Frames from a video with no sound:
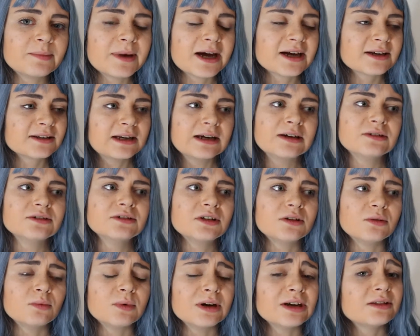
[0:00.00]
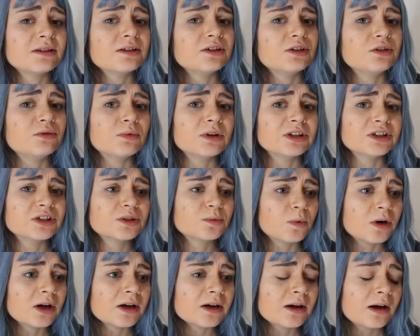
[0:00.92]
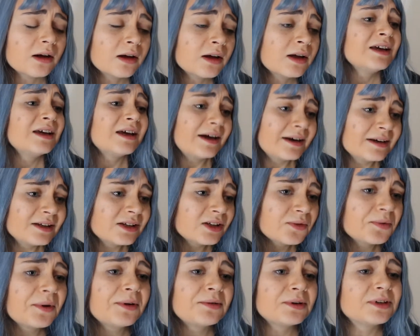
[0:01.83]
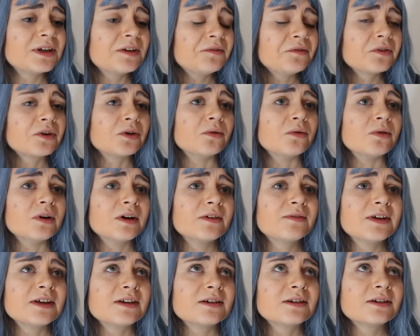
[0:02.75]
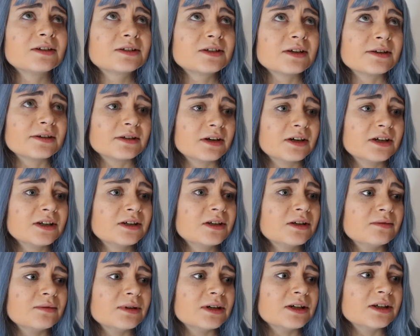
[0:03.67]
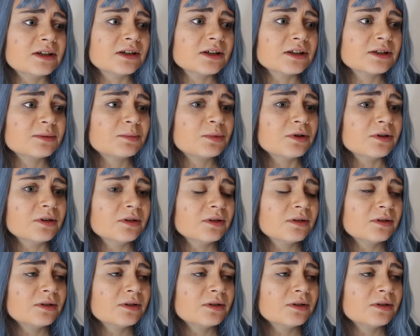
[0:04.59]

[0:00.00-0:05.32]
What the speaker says: back down to the weight that you once were. And it's very difficult. I think society really does put